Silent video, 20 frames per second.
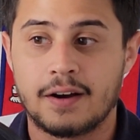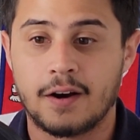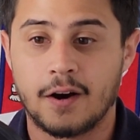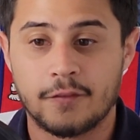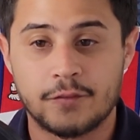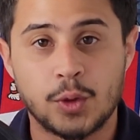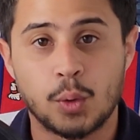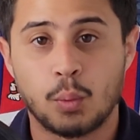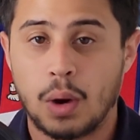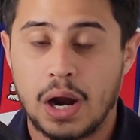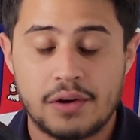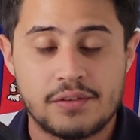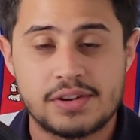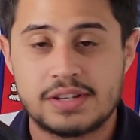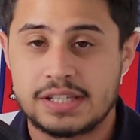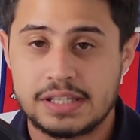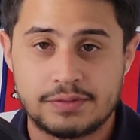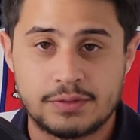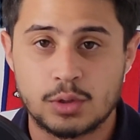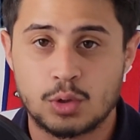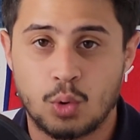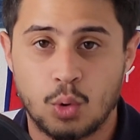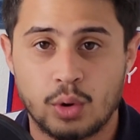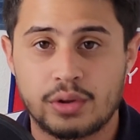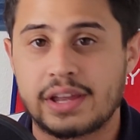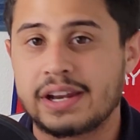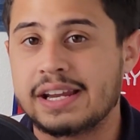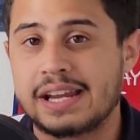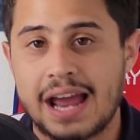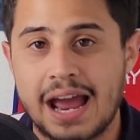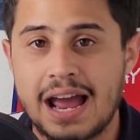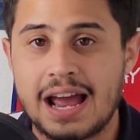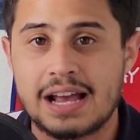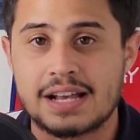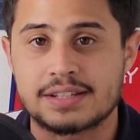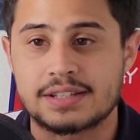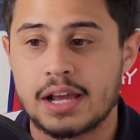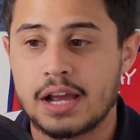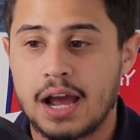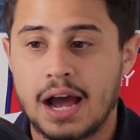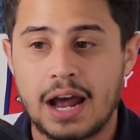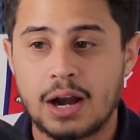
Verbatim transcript: of the wide receiving core that he has.